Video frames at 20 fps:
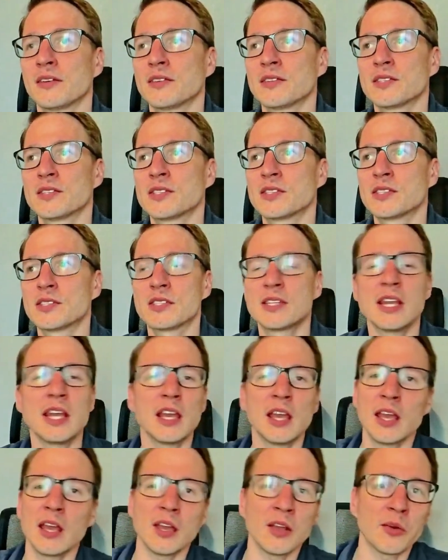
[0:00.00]

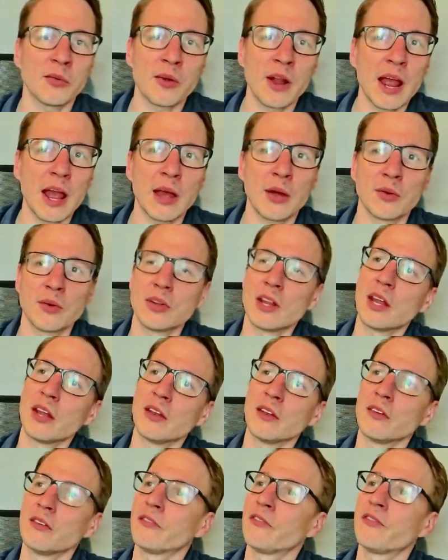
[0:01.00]
sneaking around
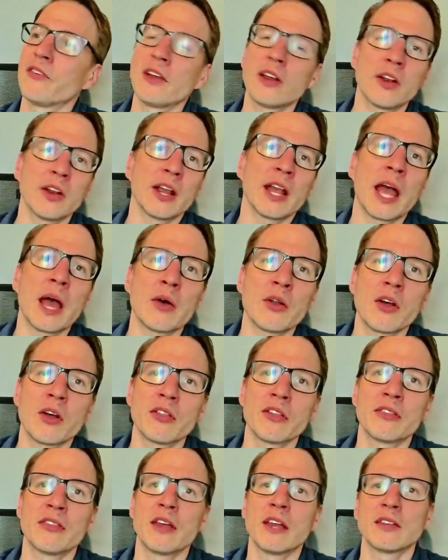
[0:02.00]
and figuring out all
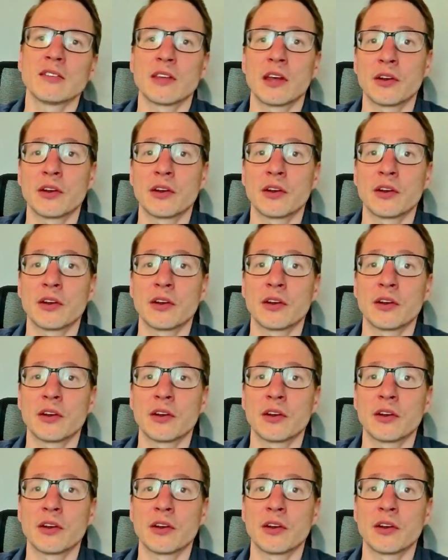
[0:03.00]
the things on